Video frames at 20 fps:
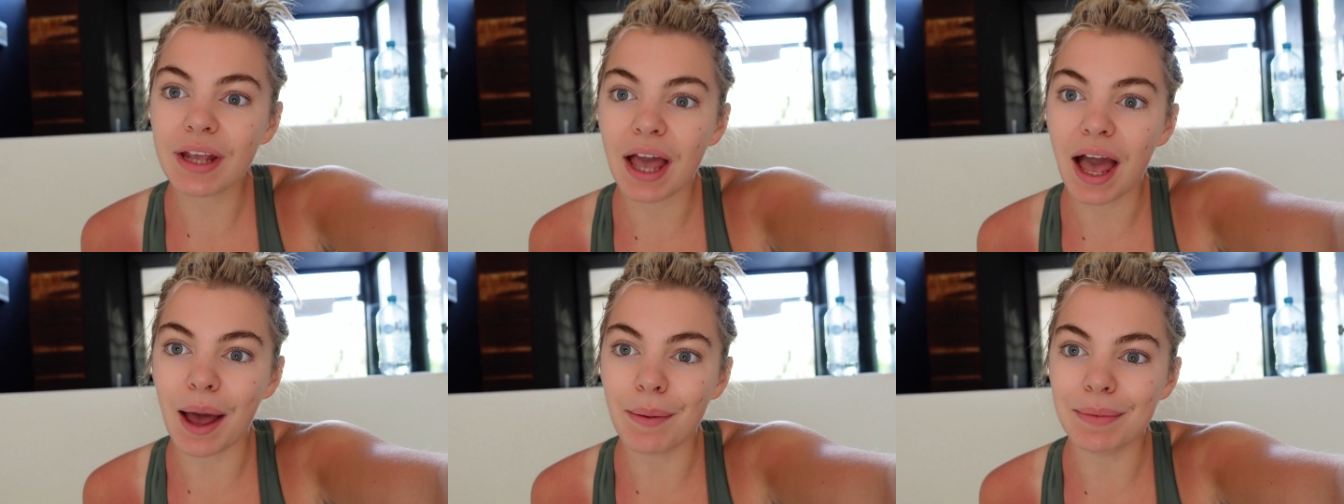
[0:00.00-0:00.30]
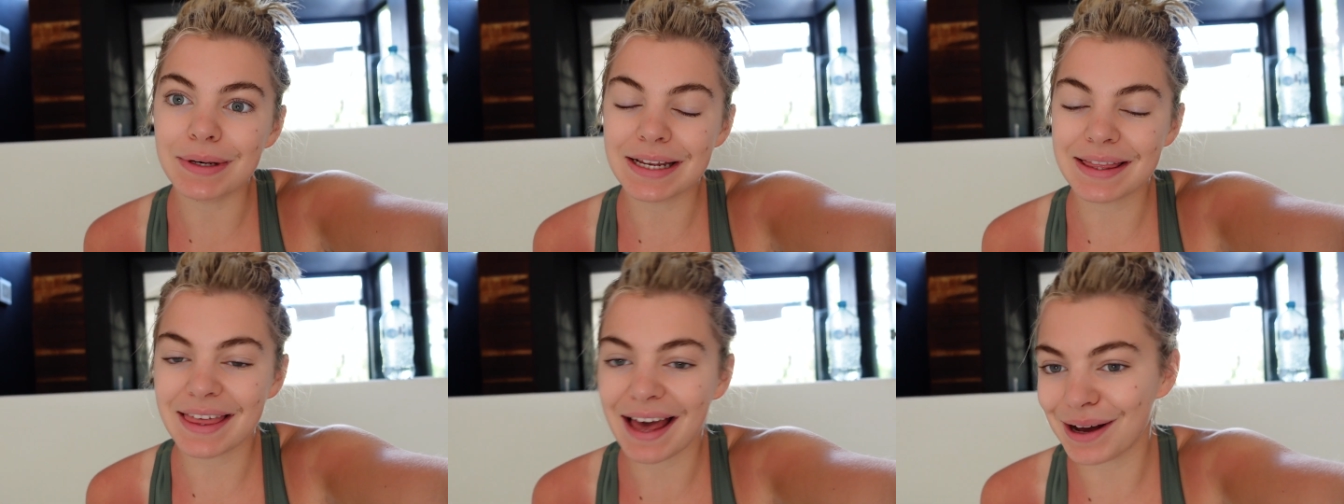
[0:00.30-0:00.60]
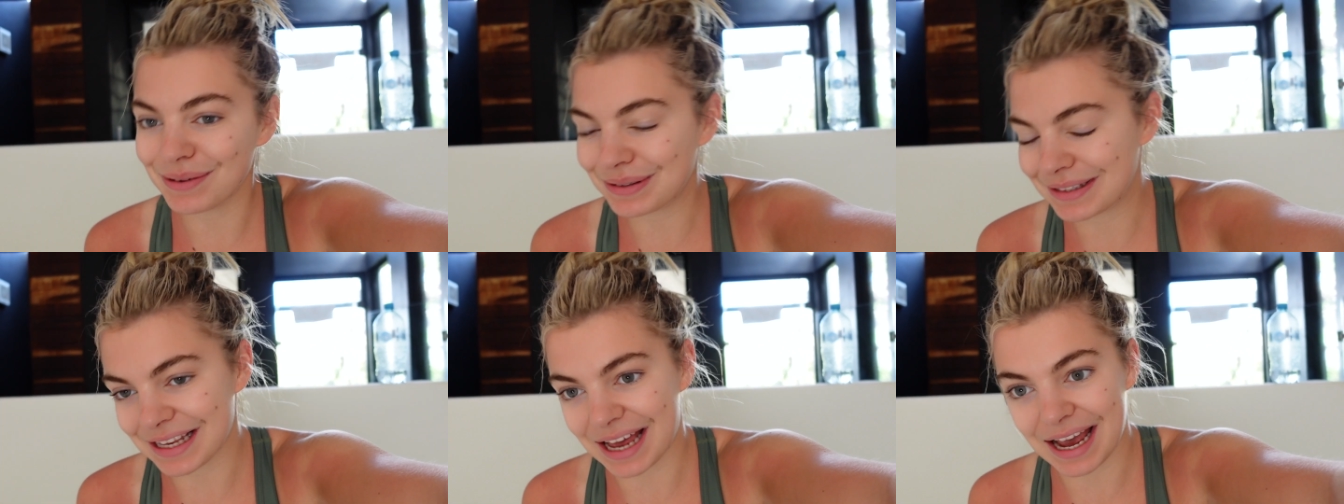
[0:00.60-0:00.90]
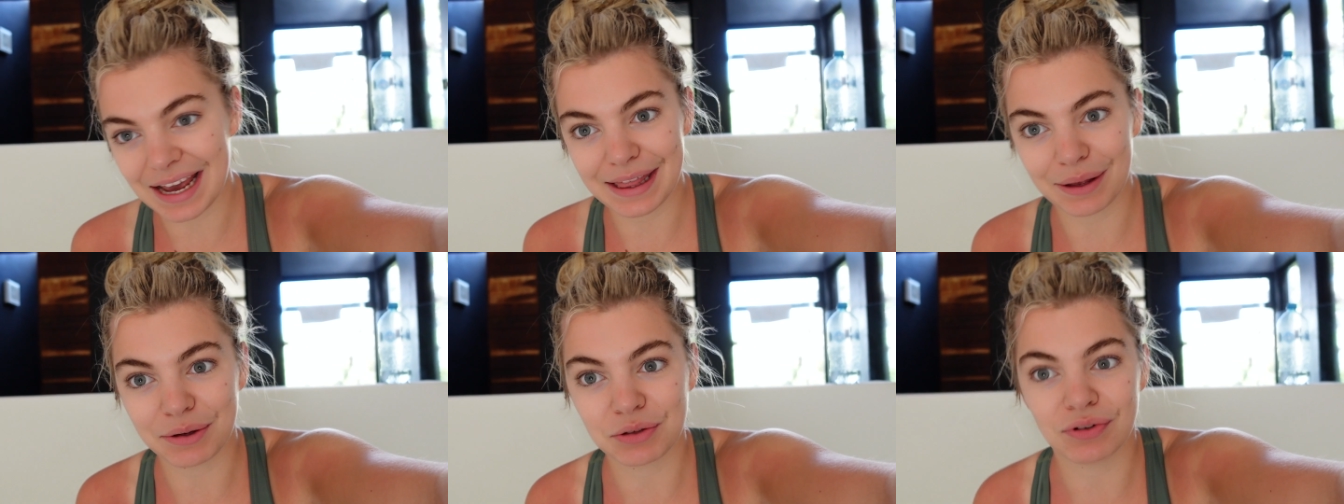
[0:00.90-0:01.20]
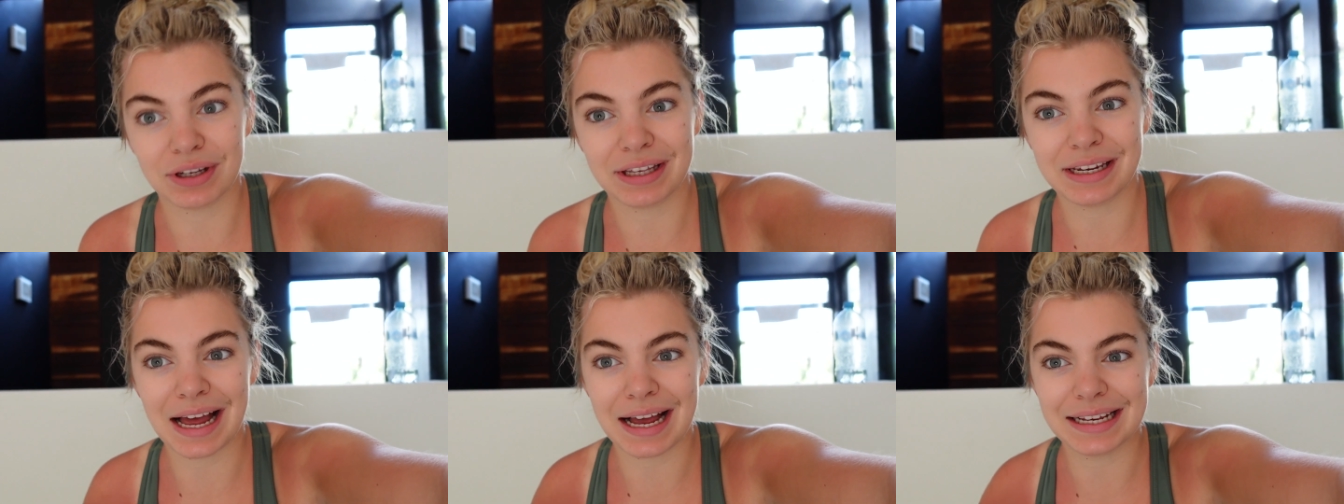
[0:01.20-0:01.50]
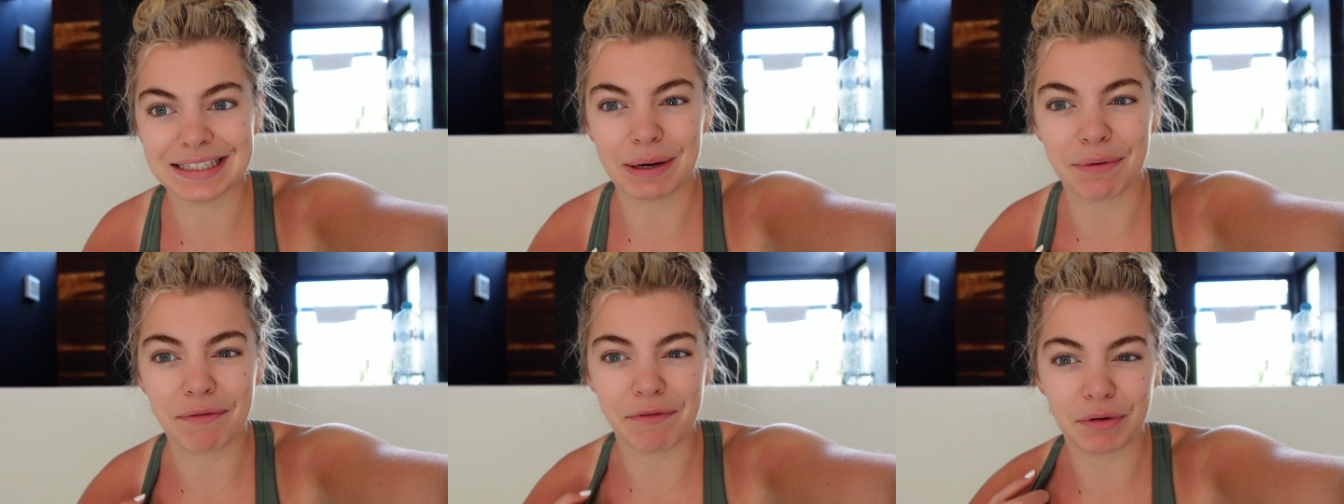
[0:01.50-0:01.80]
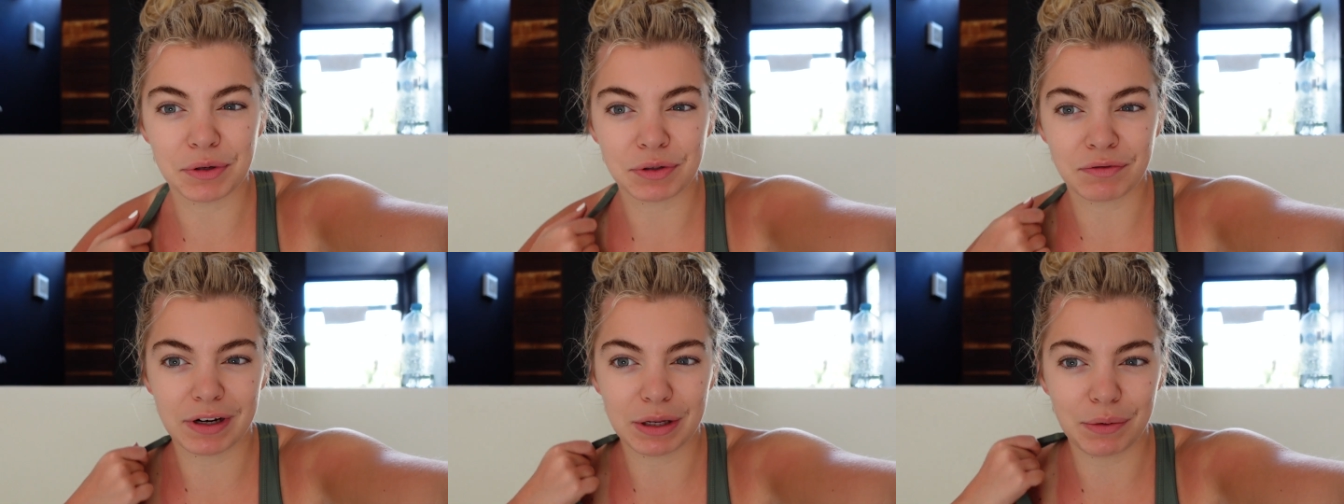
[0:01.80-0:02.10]
um, did the outside, that was really nice, however
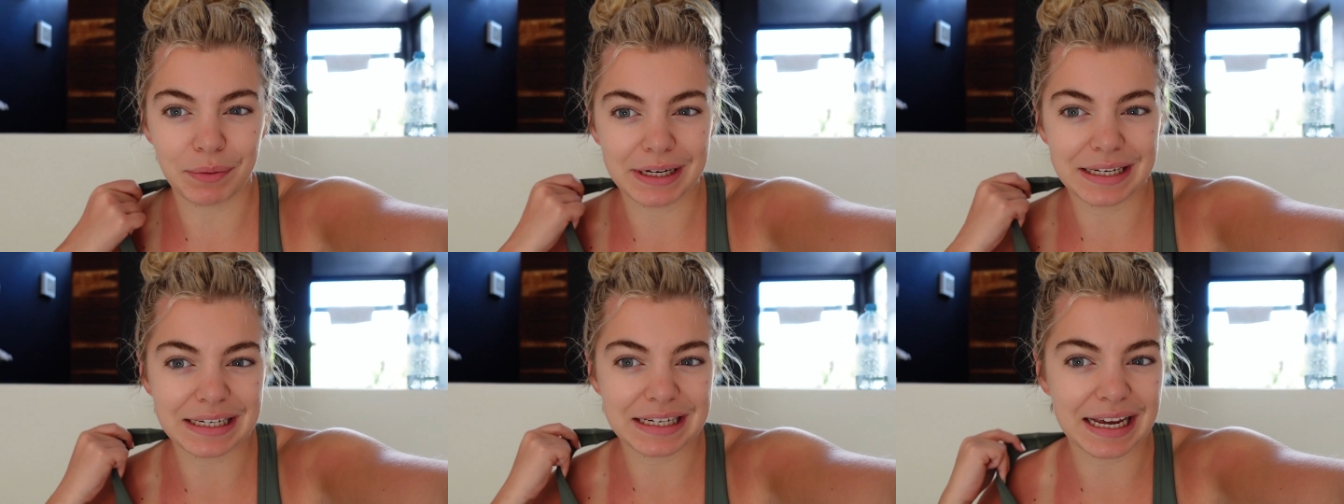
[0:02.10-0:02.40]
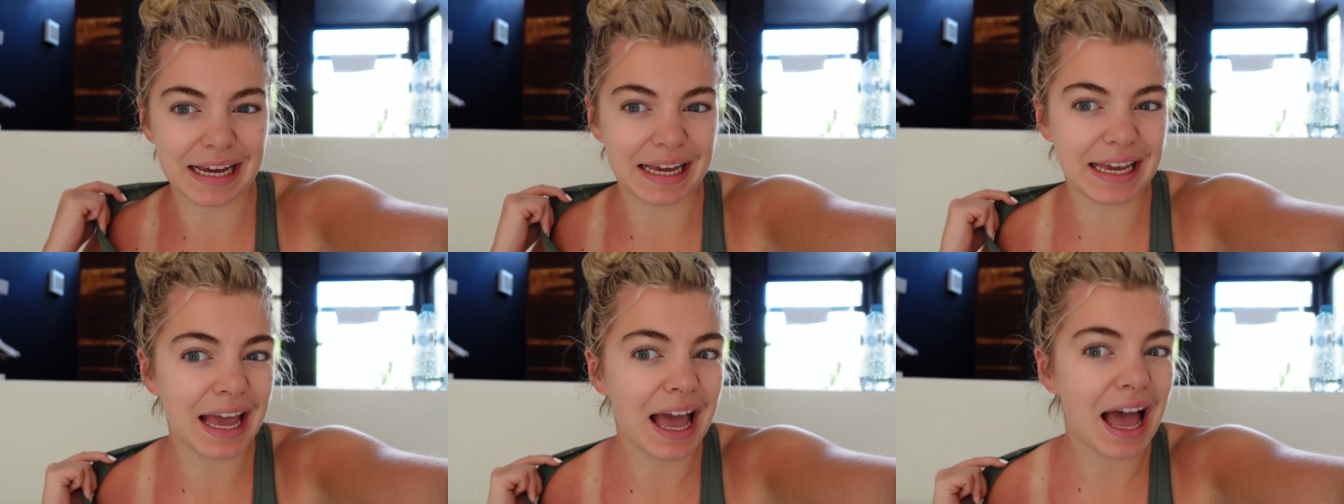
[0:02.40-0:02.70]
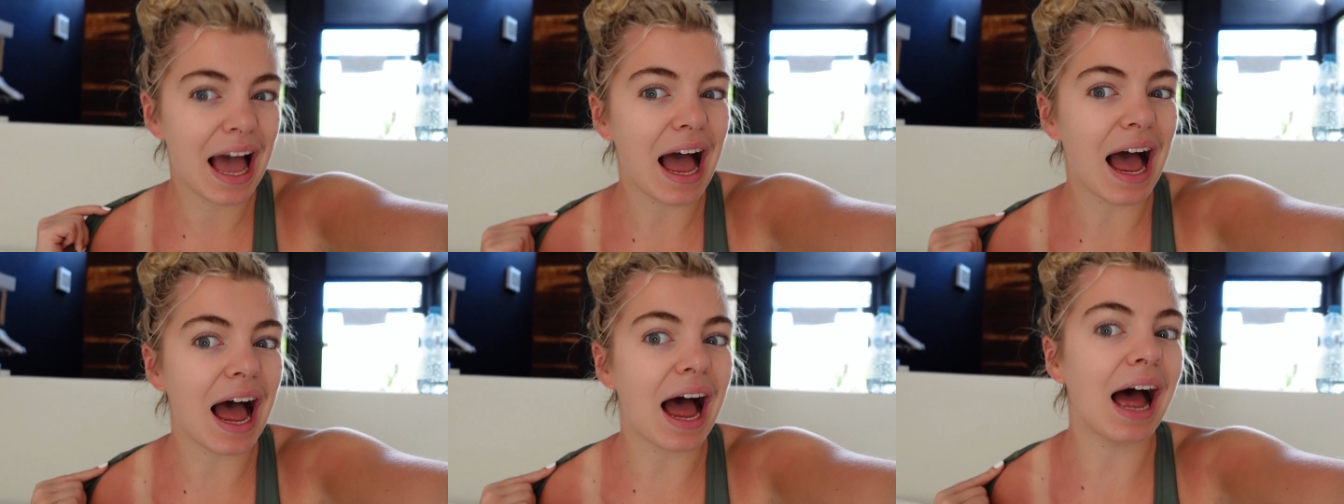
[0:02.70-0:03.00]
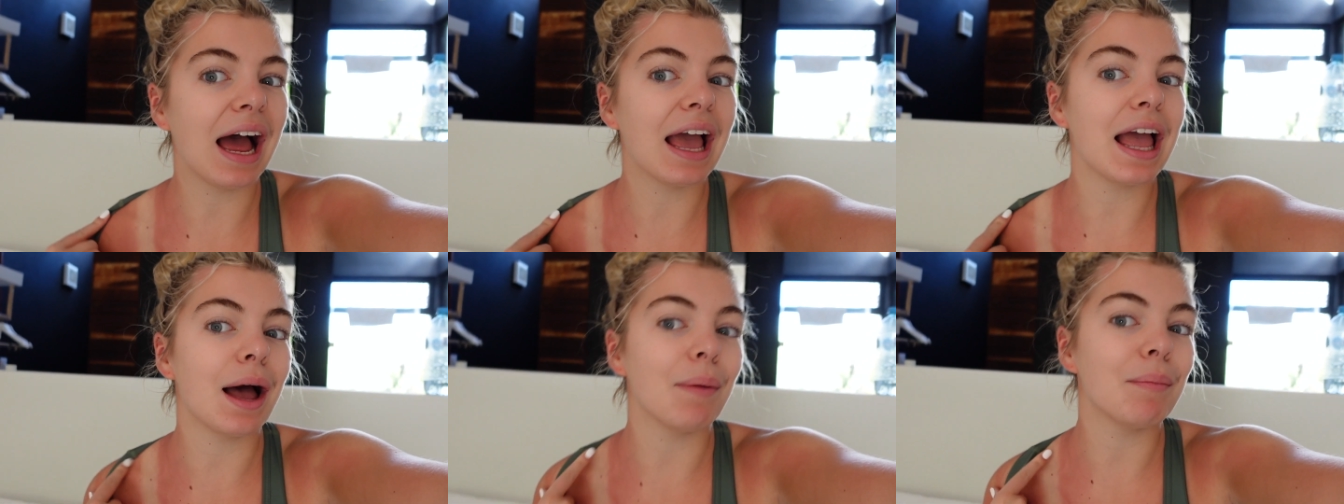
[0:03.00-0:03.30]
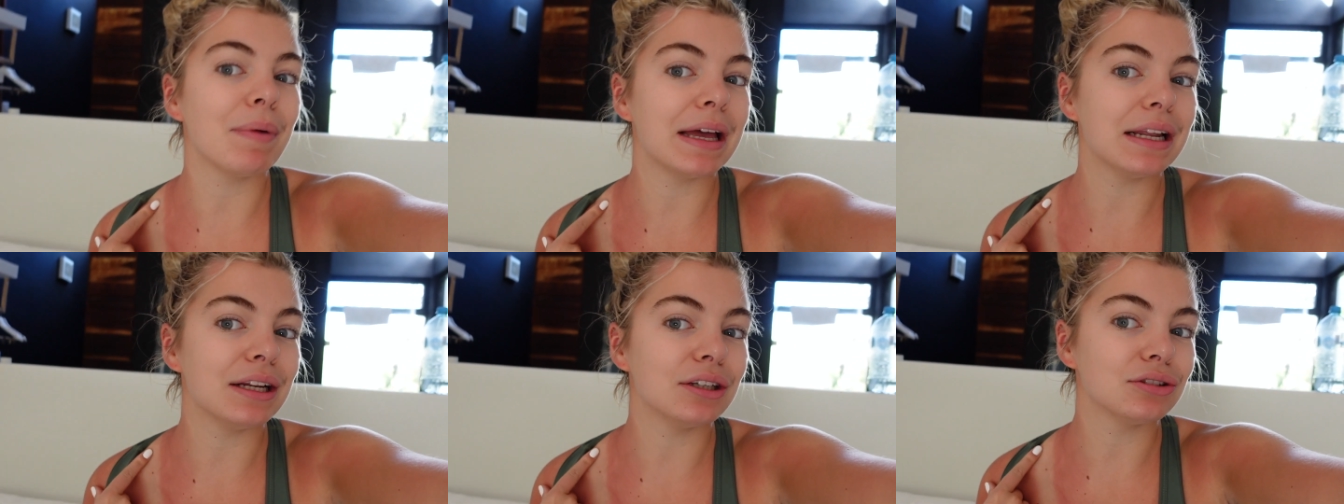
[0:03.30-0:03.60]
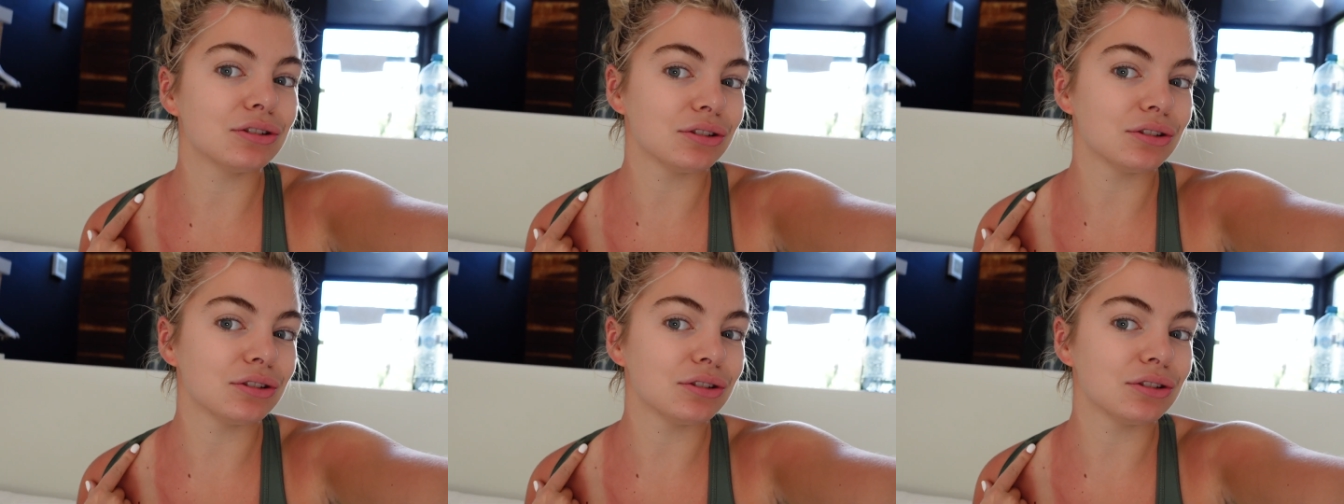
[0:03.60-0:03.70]
it was really windy. I am in